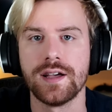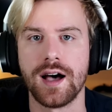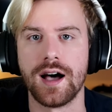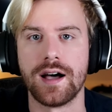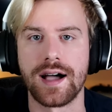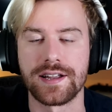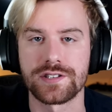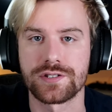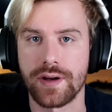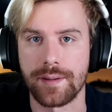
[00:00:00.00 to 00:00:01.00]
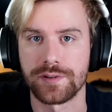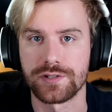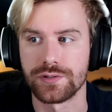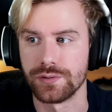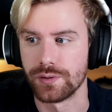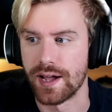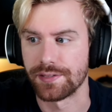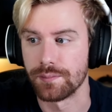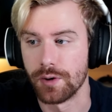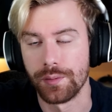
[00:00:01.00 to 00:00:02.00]
Uh, I just so happen to, at
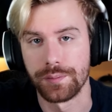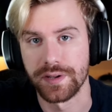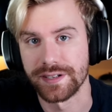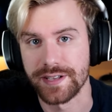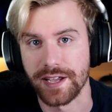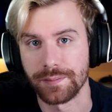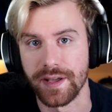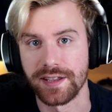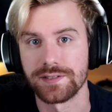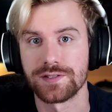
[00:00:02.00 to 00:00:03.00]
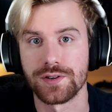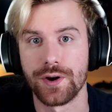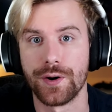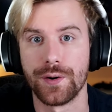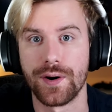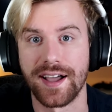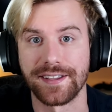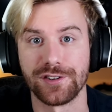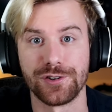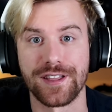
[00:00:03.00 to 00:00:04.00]
the moment, be a tank main, so I
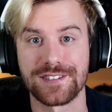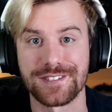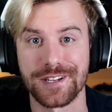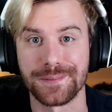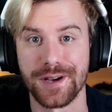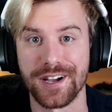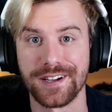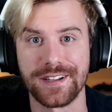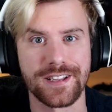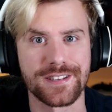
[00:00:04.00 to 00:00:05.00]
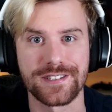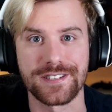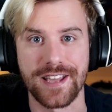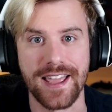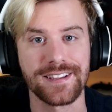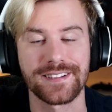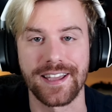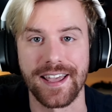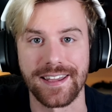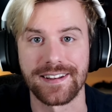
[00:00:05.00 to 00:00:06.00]
hear that Sigma is a tank,
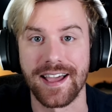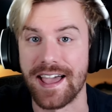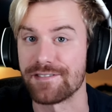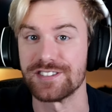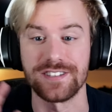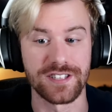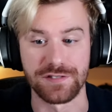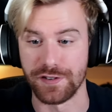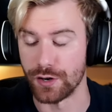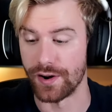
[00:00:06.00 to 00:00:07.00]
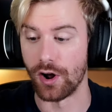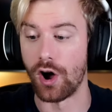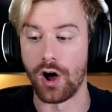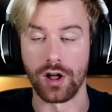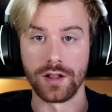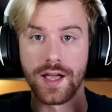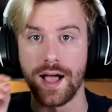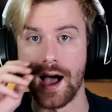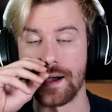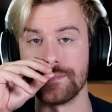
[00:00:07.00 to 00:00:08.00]
and I haven't seen this video at all,
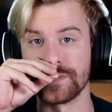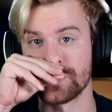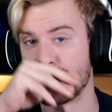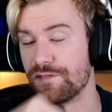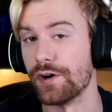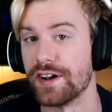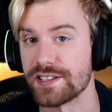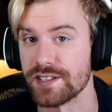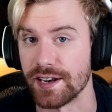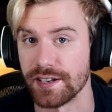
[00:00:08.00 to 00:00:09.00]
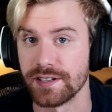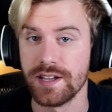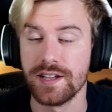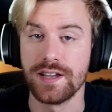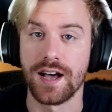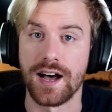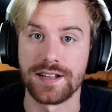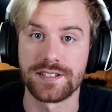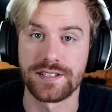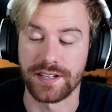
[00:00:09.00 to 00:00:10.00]
um, so I'm very excited uh,
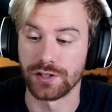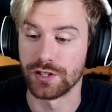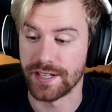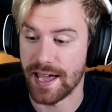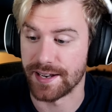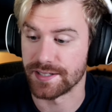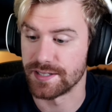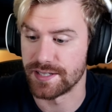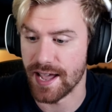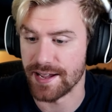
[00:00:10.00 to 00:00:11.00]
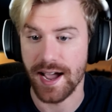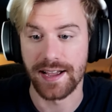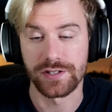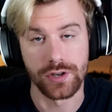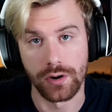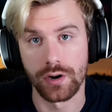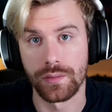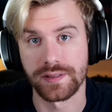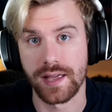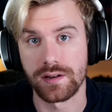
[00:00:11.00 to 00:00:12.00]
to take a look at it today. I don't know
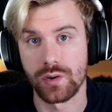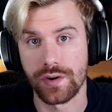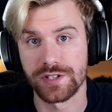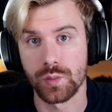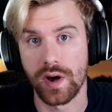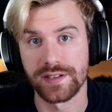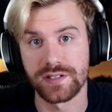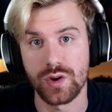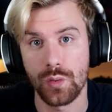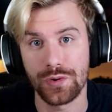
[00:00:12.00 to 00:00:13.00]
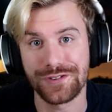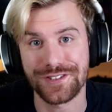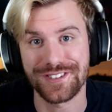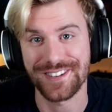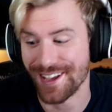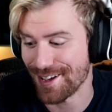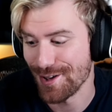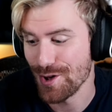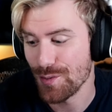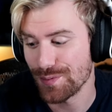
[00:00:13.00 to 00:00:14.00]
what that noise was. We'll just uh,
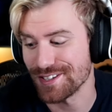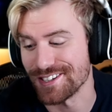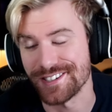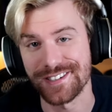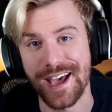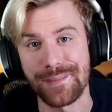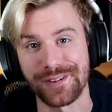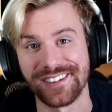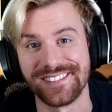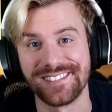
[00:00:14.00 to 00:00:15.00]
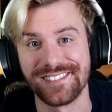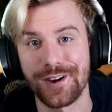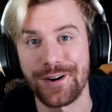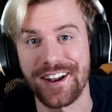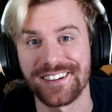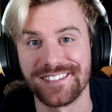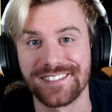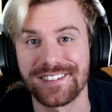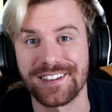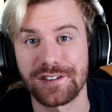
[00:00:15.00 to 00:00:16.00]
it didn't happen. All right,
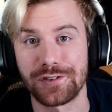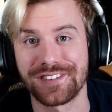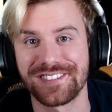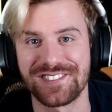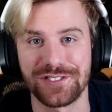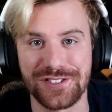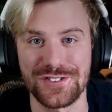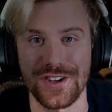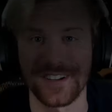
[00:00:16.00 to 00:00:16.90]
let's look.